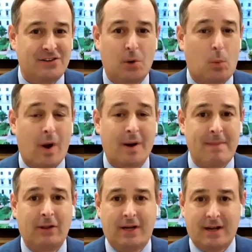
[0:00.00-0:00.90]
to $1
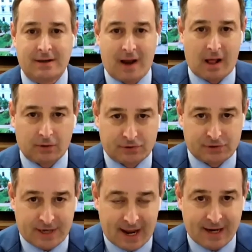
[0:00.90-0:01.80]
million a
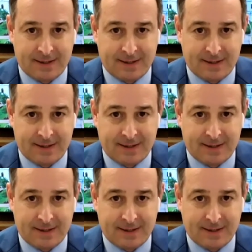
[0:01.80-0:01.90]
day.